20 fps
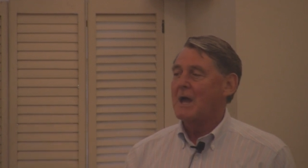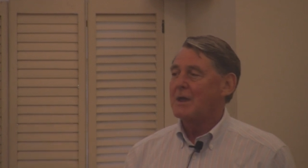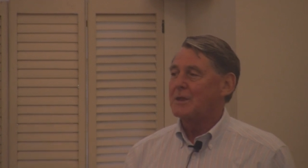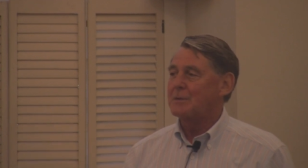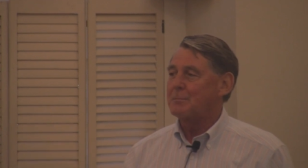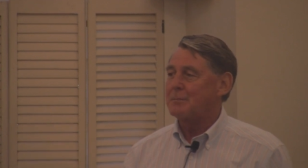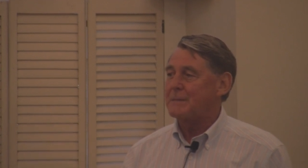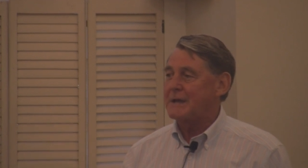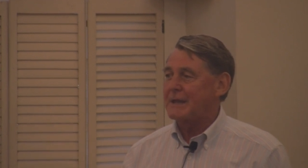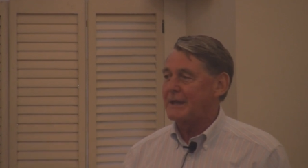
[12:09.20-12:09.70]

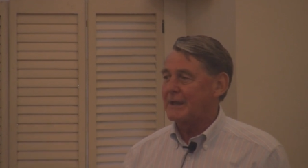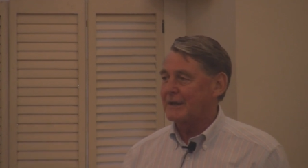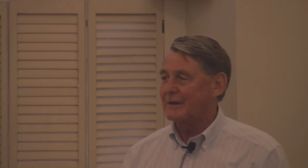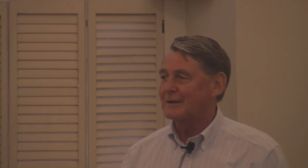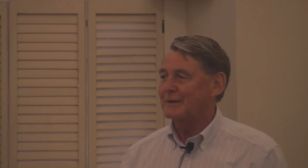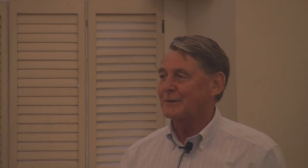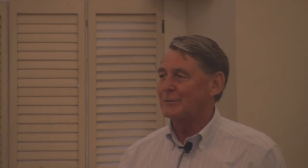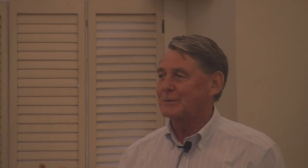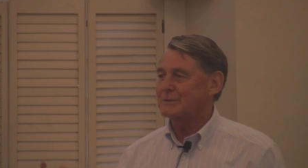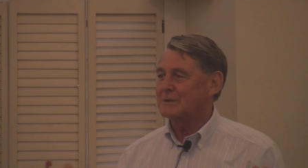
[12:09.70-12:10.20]
The
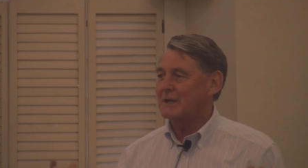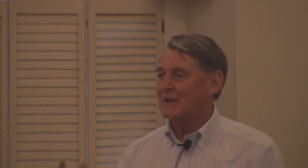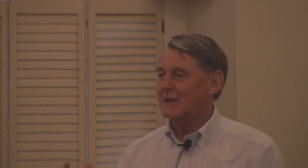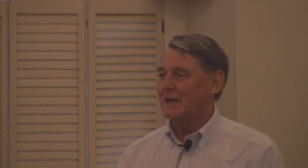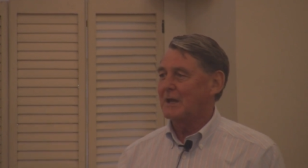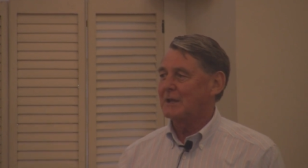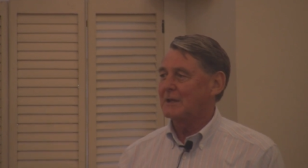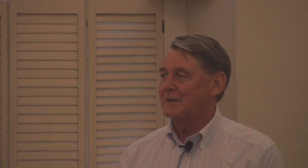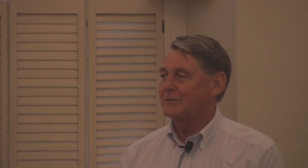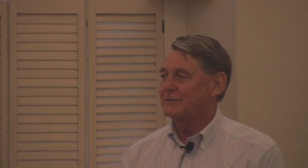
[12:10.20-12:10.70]
media, which I,
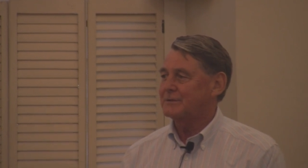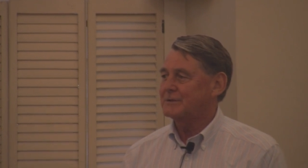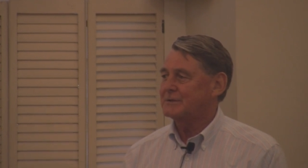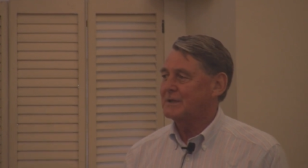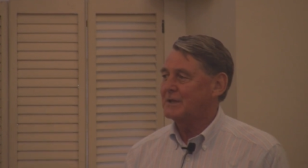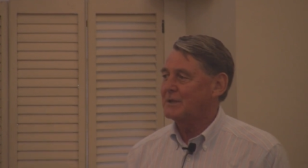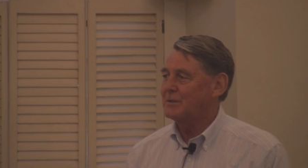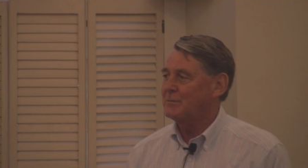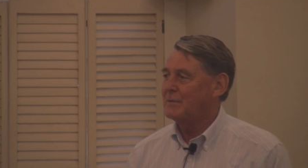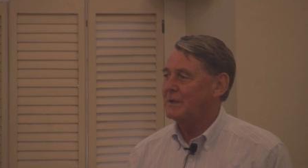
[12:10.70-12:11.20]
I love to
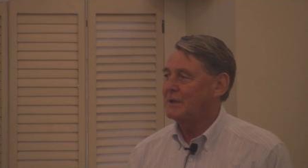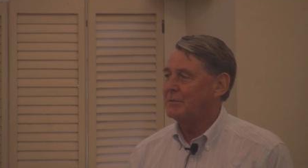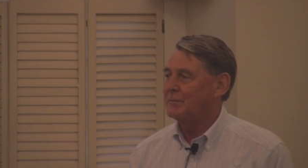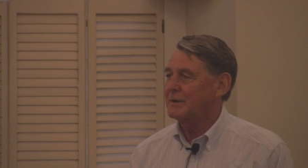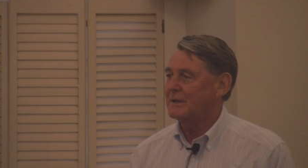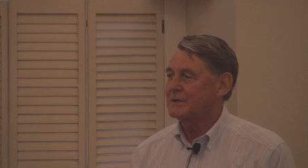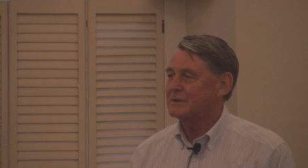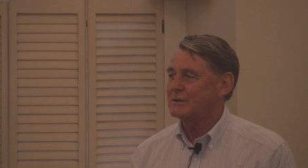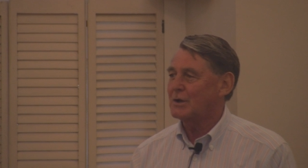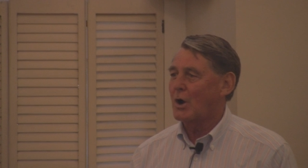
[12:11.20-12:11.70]
say the media
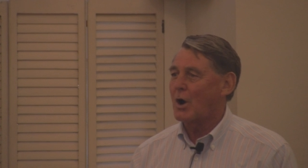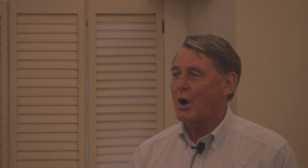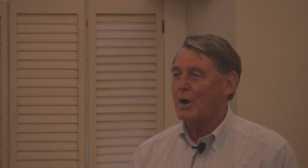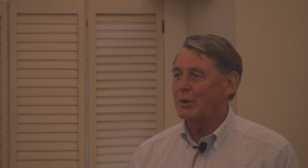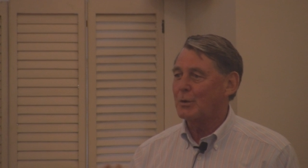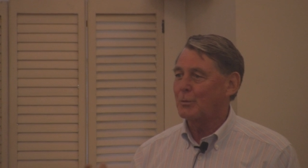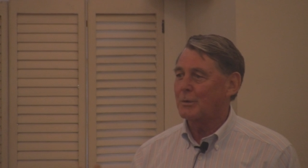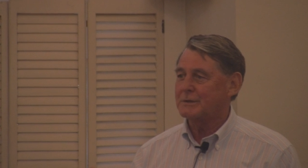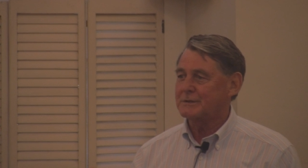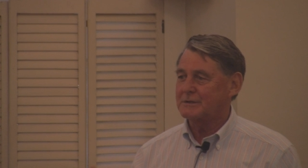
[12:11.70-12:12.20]
because
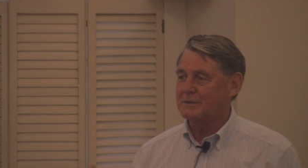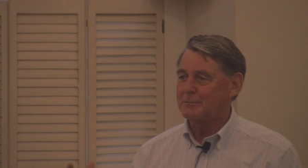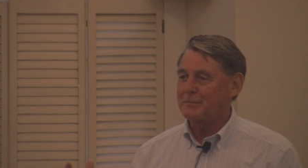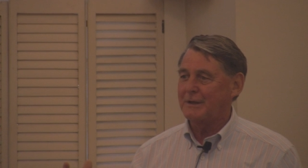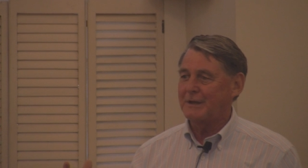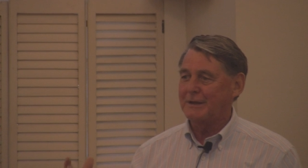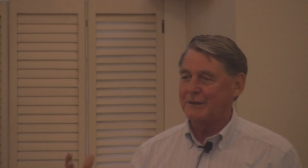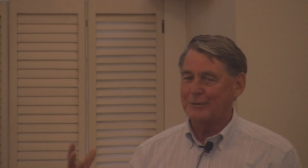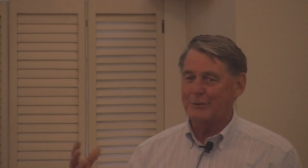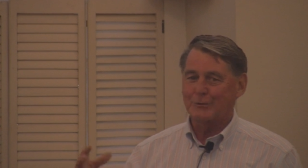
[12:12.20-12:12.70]
all there was in the
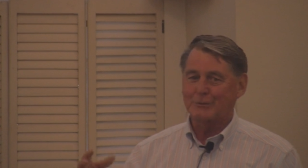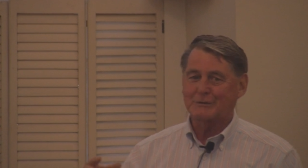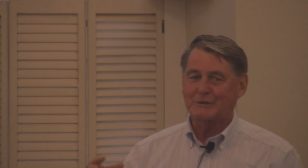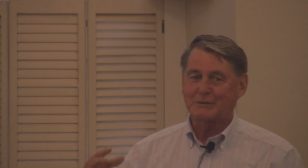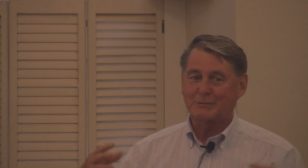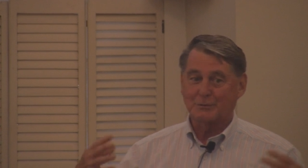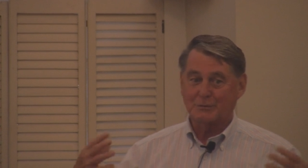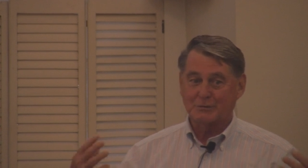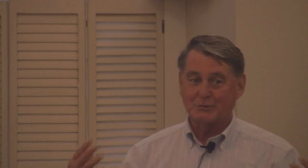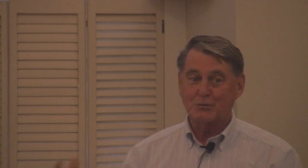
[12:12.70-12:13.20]
media in those
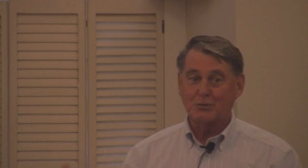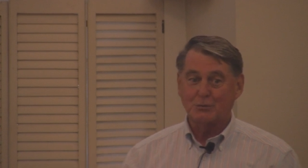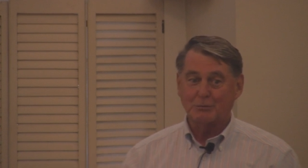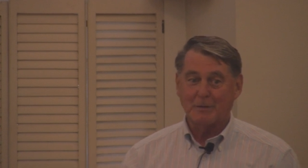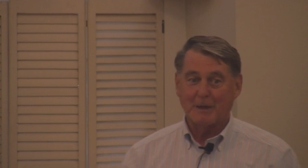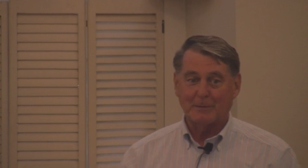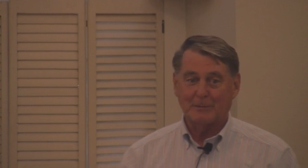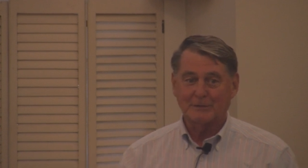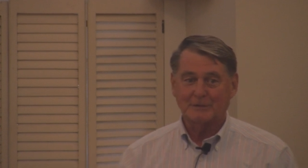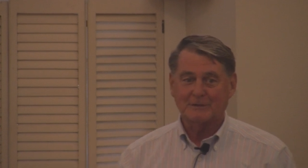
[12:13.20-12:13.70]
days was
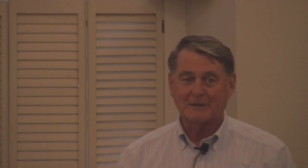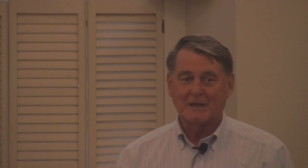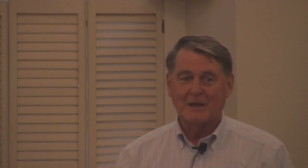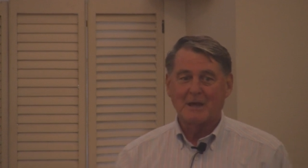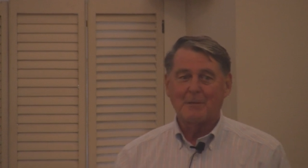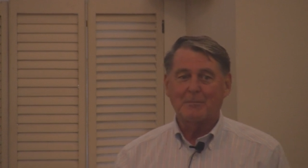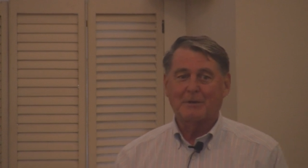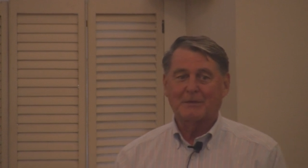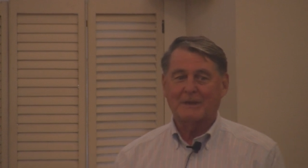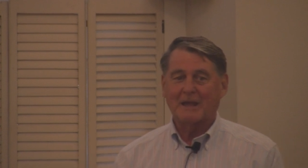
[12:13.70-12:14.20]
newspapers,
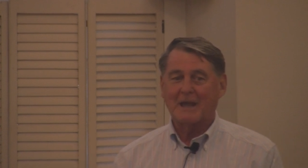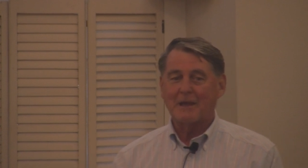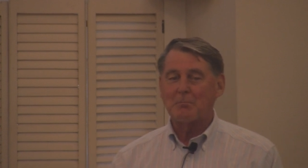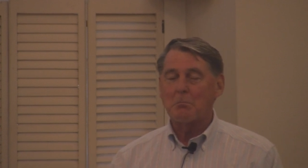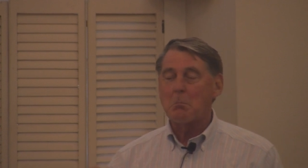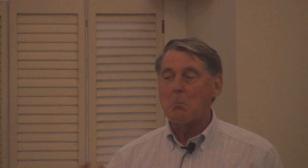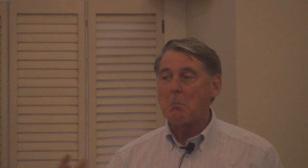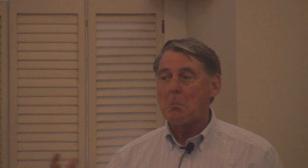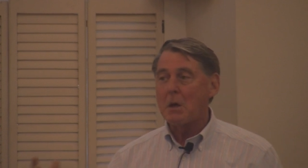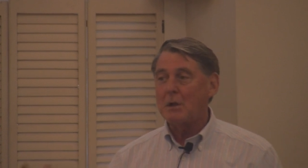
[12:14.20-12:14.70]
but they had
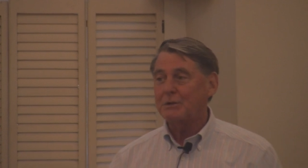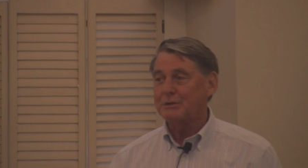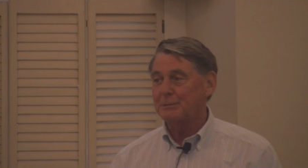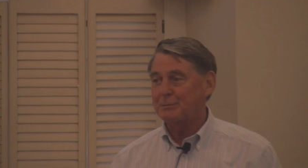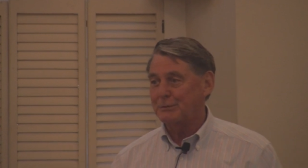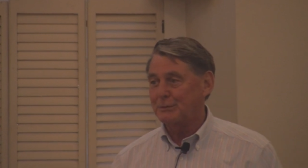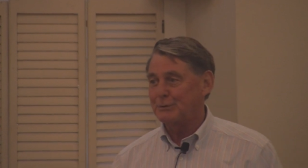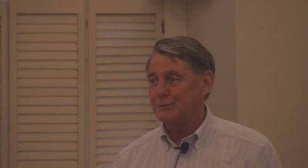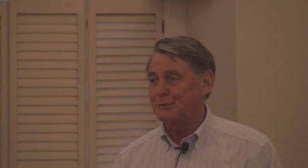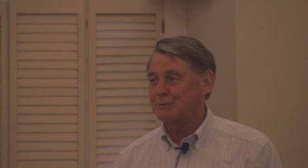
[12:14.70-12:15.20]

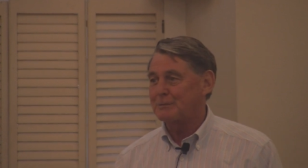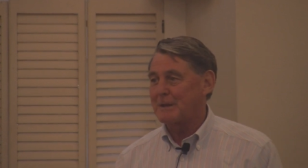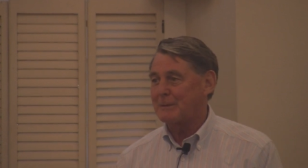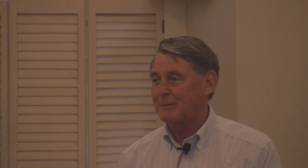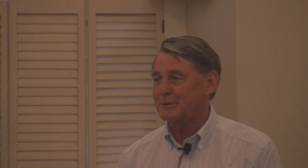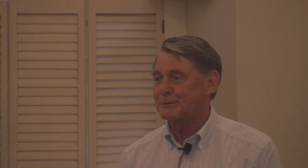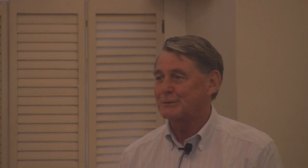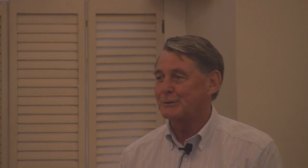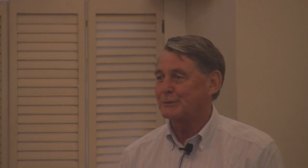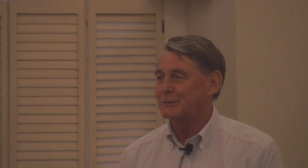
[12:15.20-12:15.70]
multiple
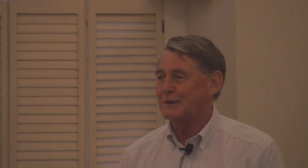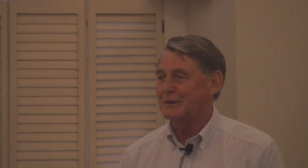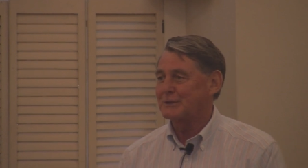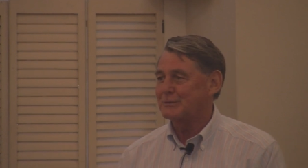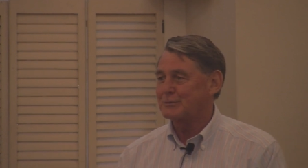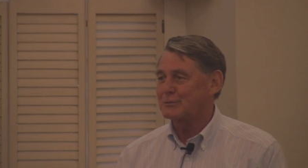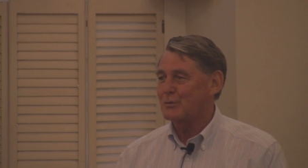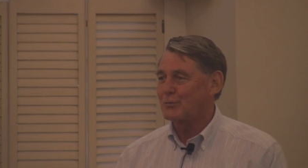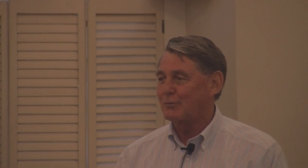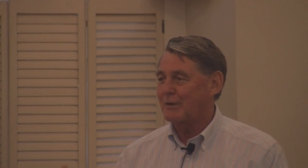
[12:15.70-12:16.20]
newspapers in those days,
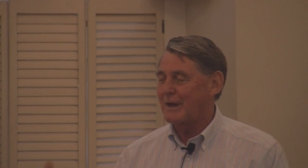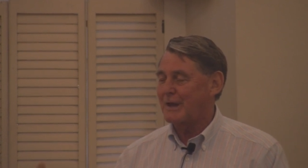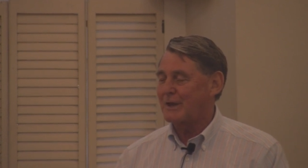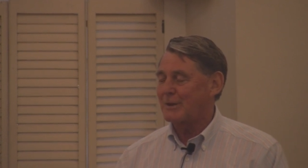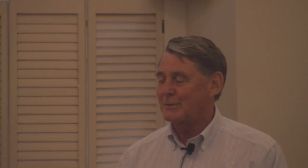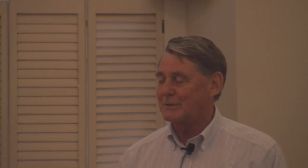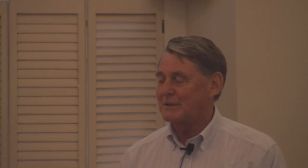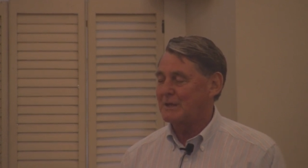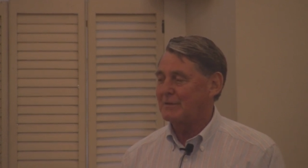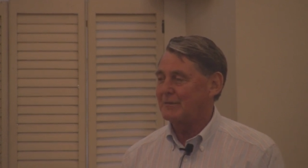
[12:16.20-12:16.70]
no
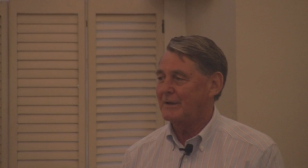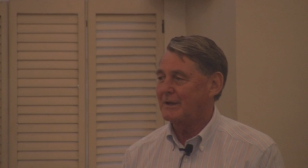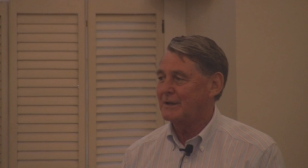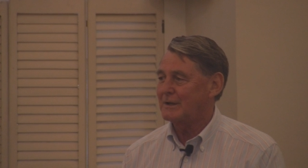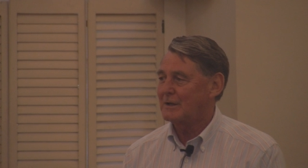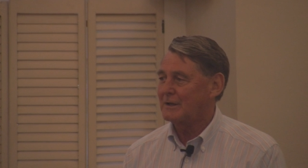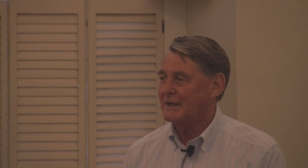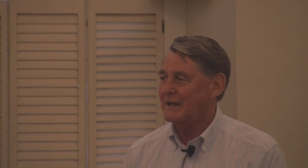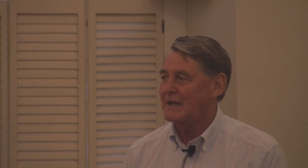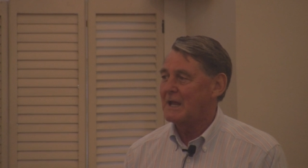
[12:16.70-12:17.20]
radio, TV,
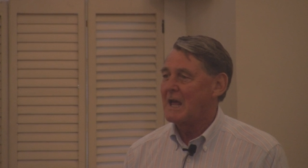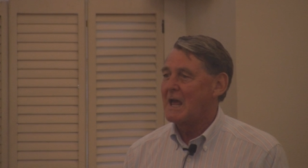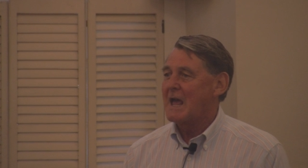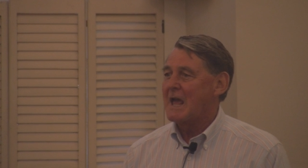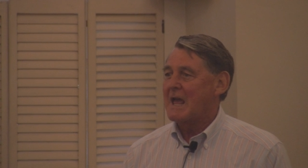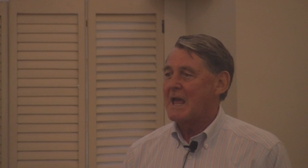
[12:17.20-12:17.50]
and all that.